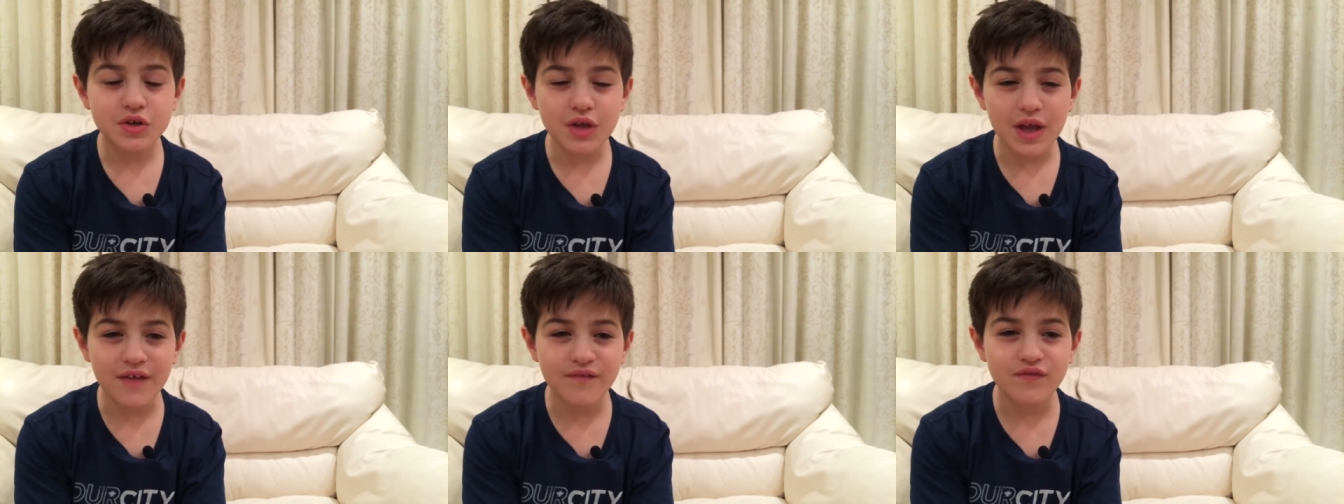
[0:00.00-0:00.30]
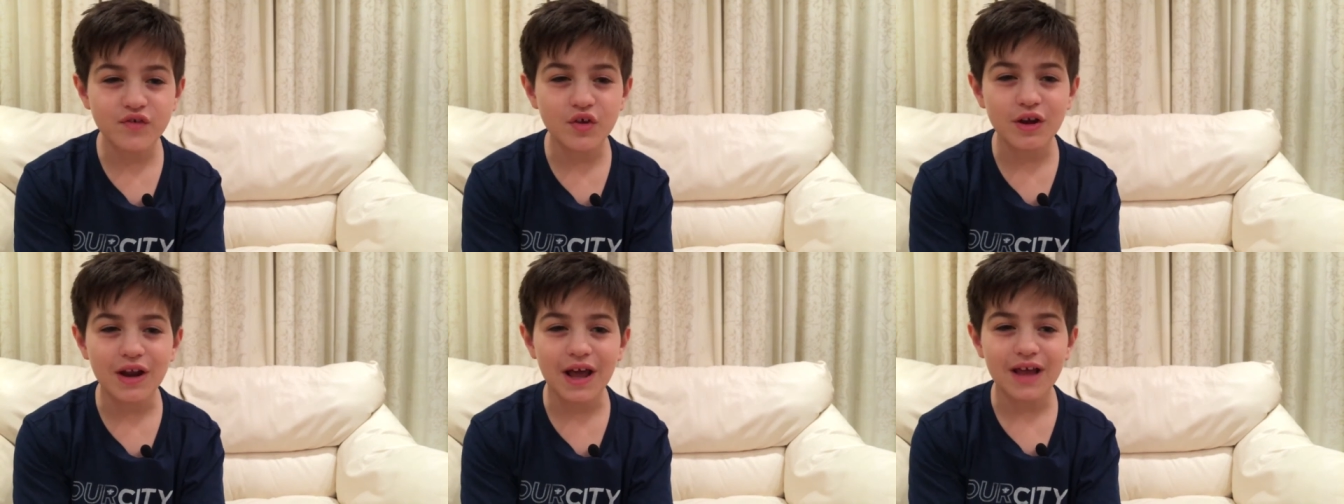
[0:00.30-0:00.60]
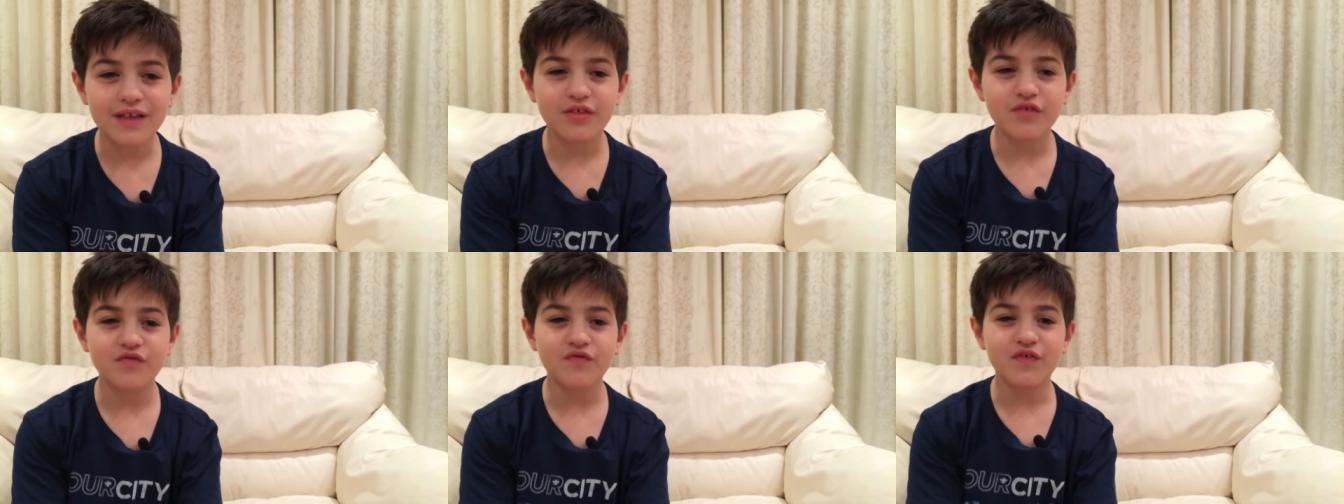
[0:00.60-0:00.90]
If you
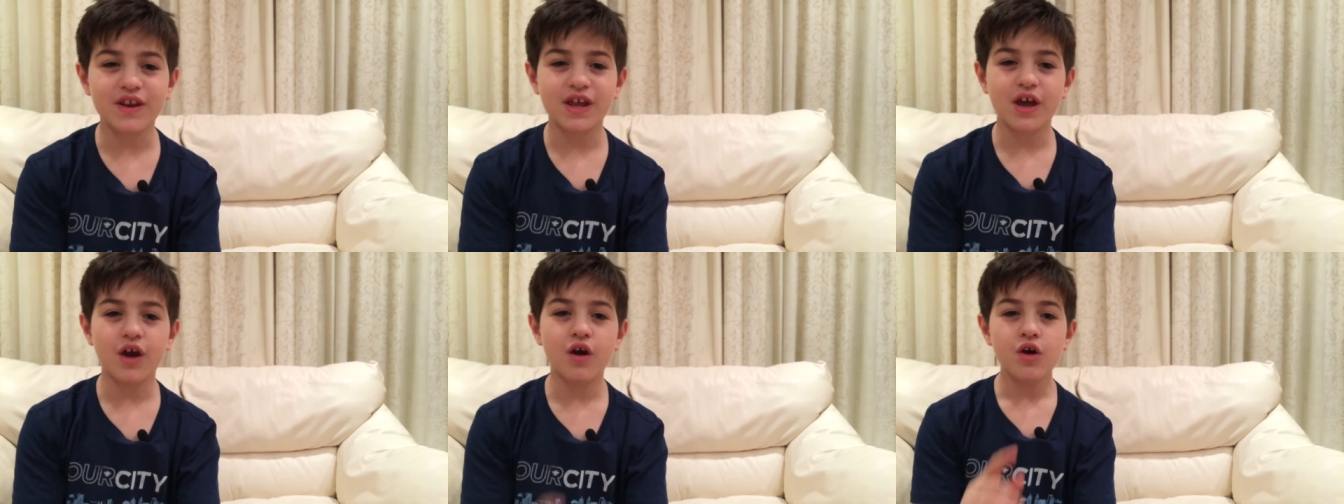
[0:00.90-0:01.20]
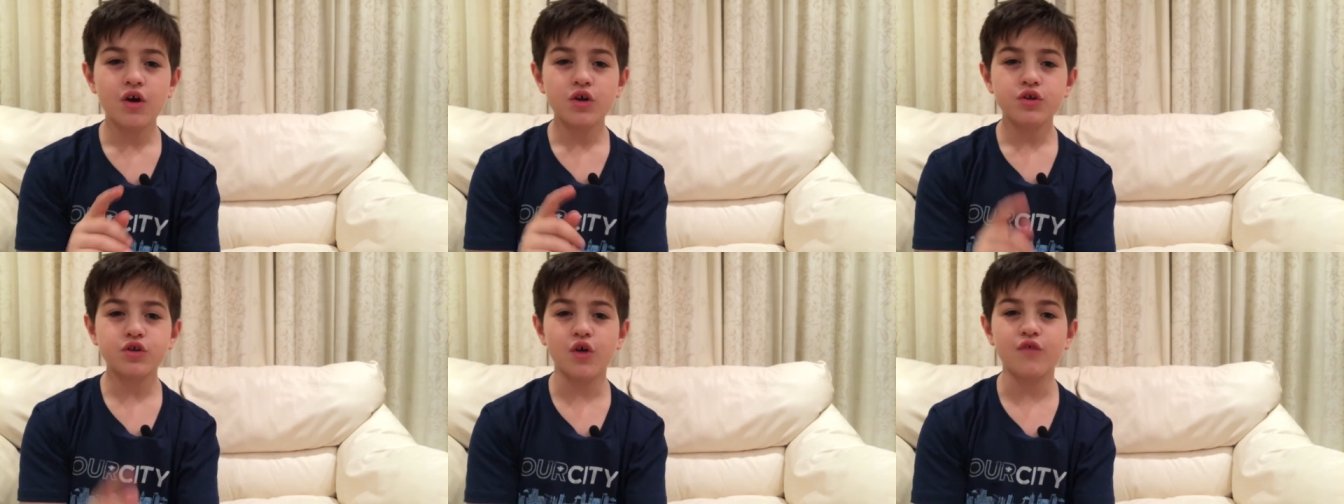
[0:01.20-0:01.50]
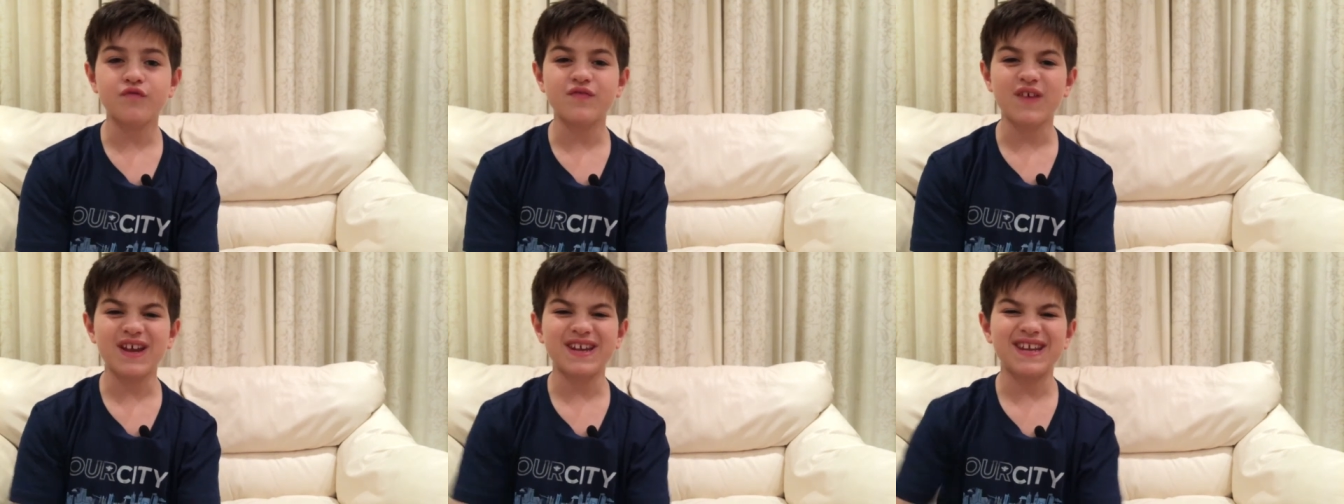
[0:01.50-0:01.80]
like this video,
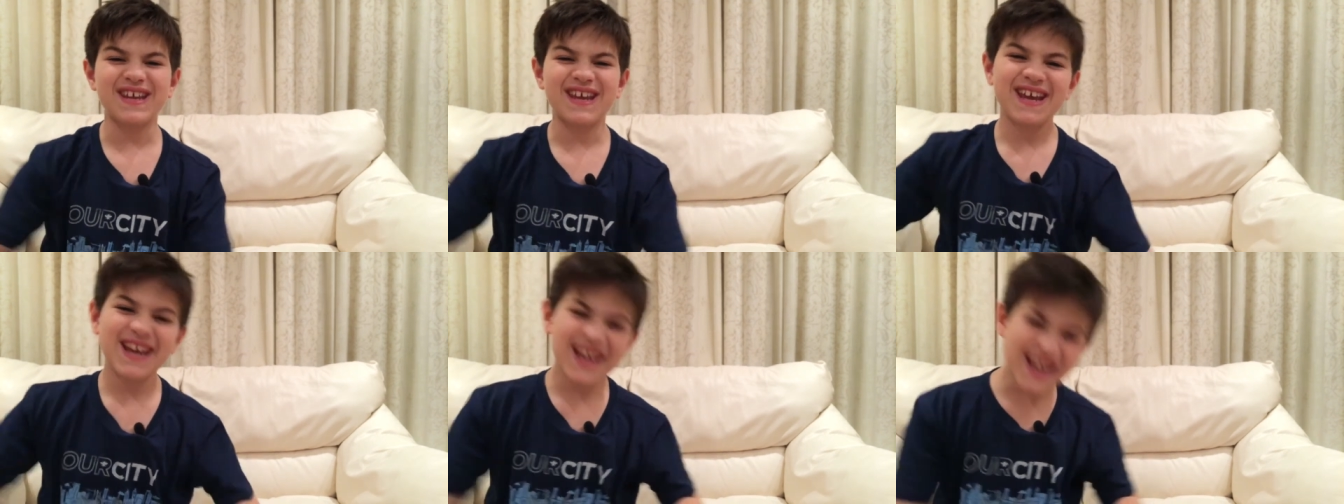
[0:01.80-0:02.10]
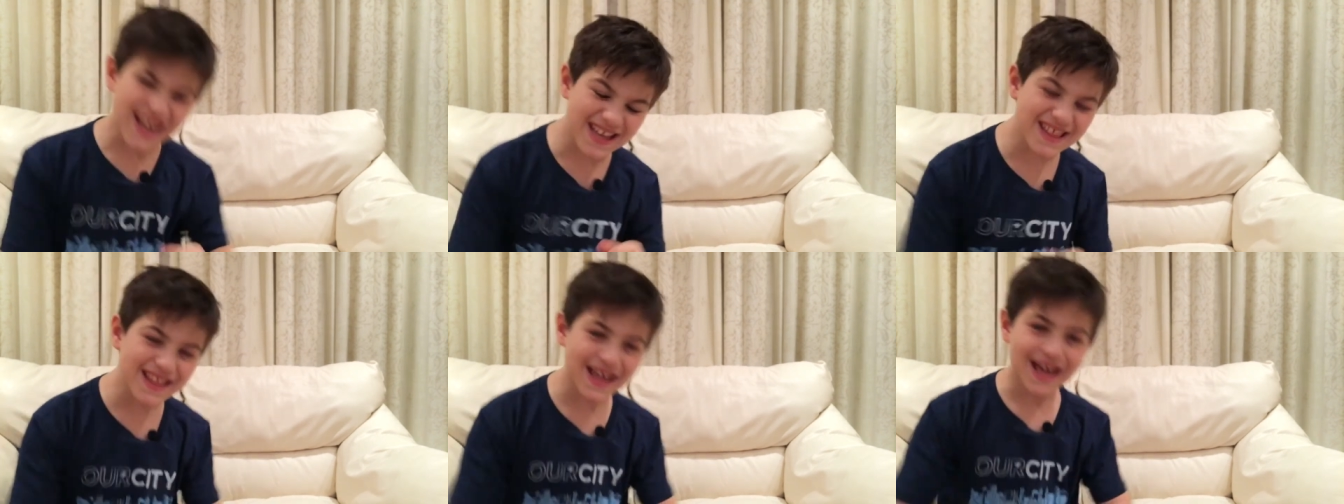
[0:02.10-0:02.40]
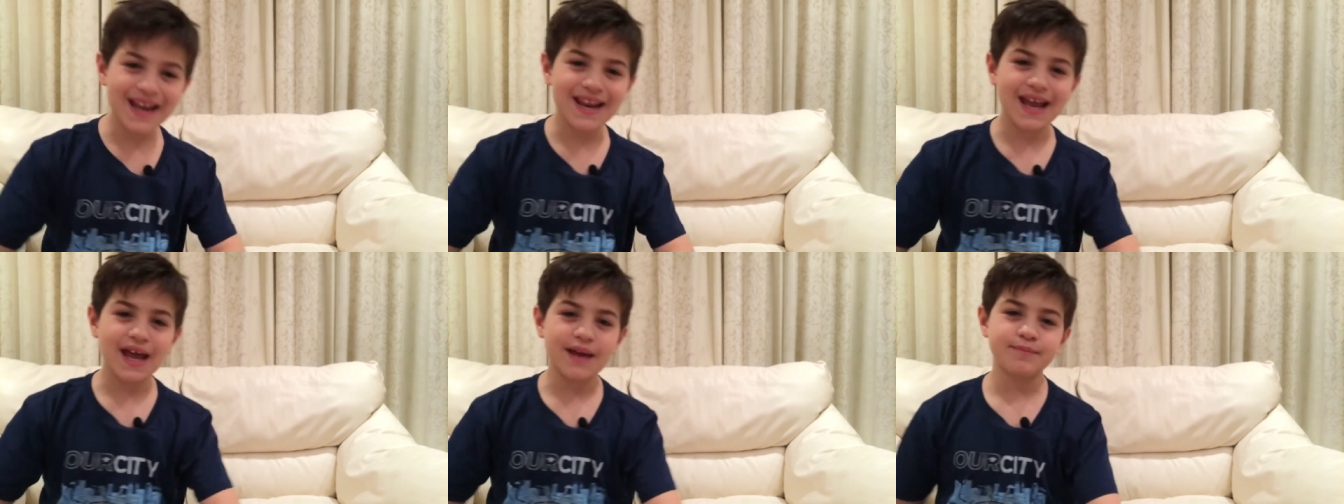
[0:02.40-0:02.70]
don't forget to hit
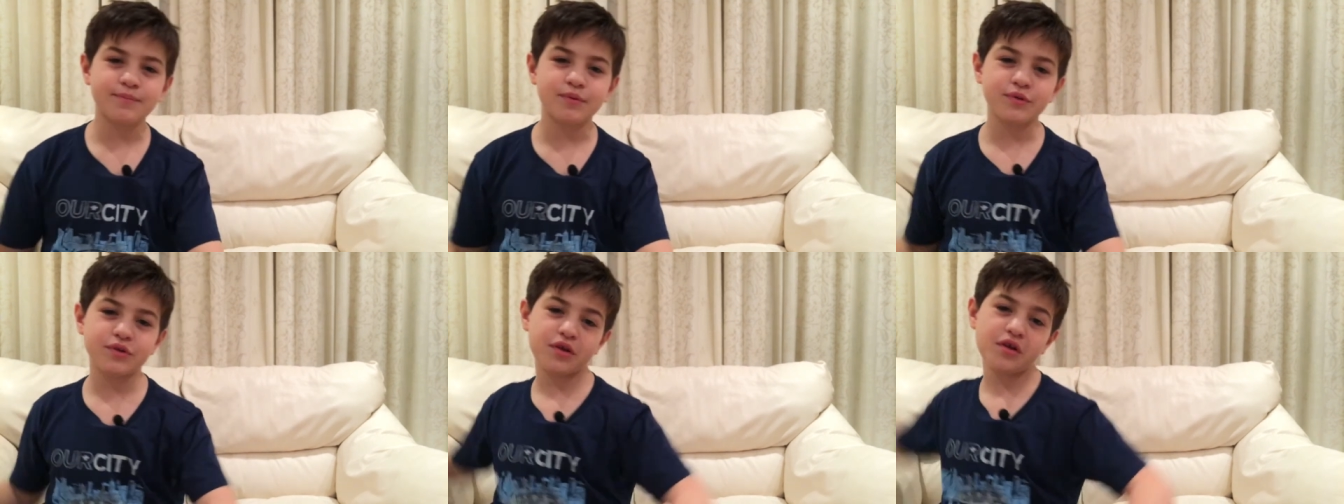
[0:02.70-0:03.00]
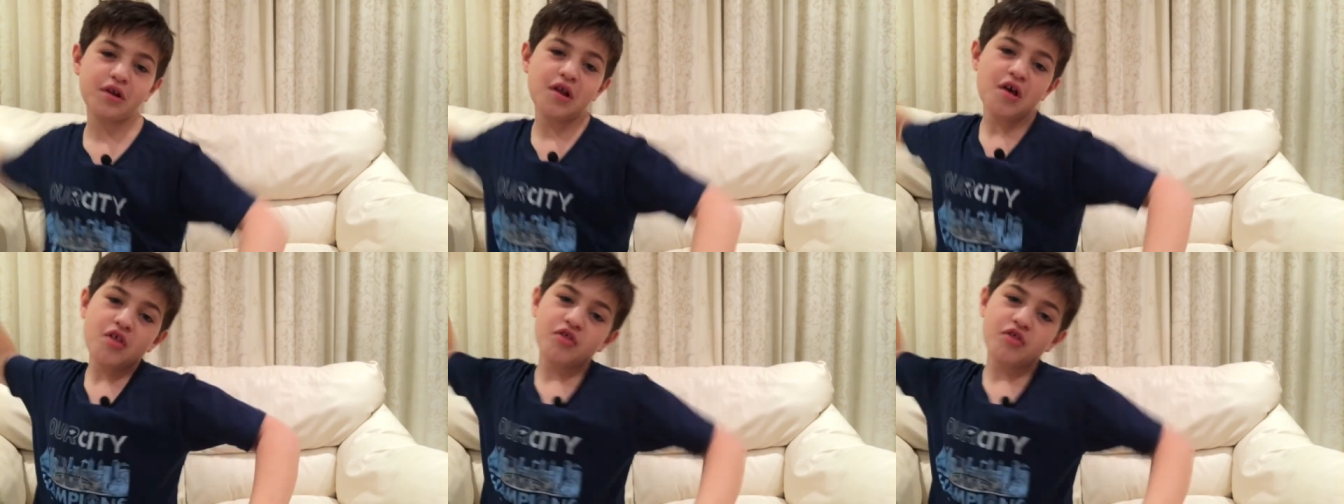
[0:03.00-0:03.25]
that like button,